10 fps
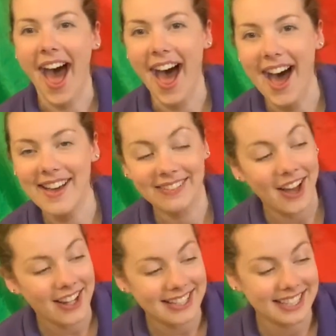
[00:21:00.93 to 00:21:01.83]
I've
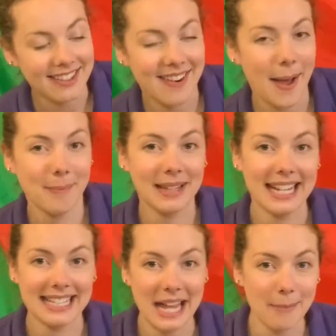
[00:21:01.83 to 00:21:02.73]
got a
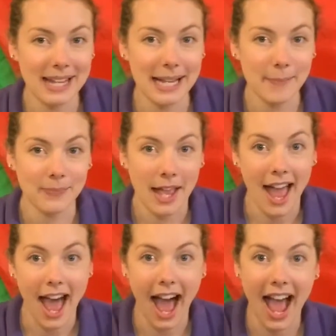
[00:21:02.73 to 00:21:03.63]
rumbly
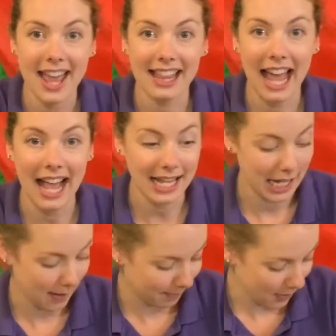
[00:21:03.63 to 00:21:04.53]
tummy, I'd like
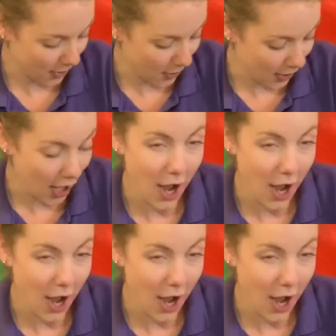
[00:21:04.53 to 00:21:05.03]
a bowl